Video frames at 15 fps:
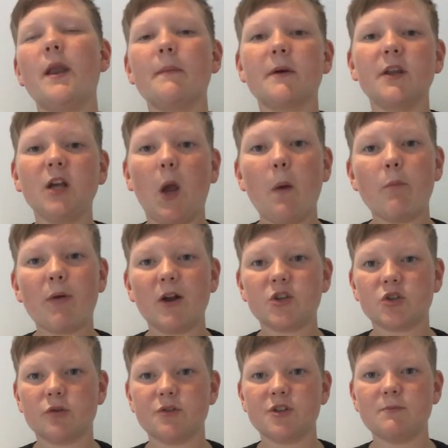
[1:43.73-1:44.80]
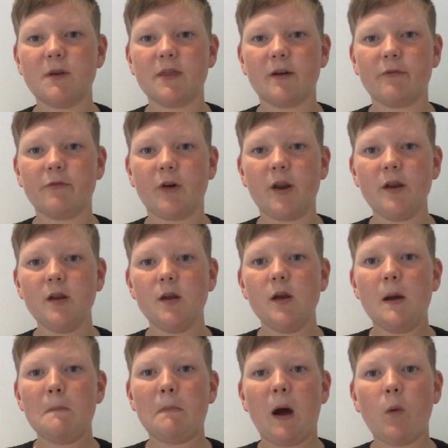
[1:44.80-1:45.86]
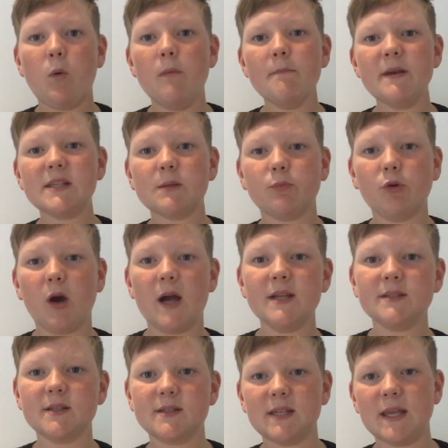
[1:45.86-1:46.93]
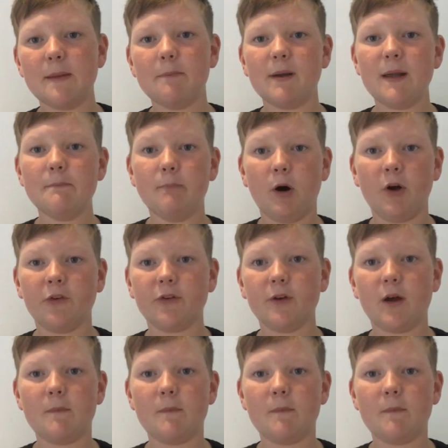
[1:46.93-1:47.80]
I'm going to go Bradshaw and Smith up front, but I wouldn't be surprised to see him play Bod.